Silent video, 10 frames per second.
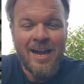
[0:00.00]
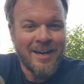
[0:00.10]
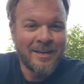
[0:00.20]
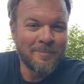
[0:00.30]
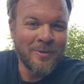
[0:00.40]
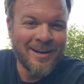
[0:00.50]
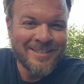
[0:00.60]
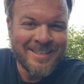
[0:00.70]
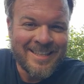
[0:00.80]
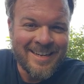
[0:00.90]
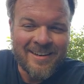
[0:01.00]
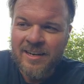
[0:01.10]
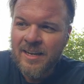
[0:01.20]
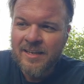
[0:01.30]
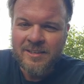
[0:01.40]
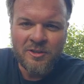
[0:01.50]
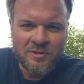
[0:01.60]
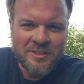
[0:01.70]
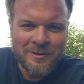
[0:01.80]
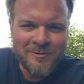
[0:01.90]
I'm going to pause it there. Did you
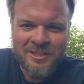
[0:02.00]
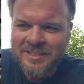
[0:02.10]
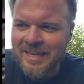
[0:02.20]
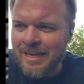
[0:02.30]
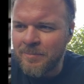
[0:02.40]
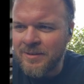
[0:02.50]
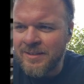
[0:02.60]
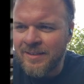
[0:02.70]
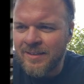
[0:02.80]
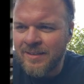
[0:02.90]
see what just happened?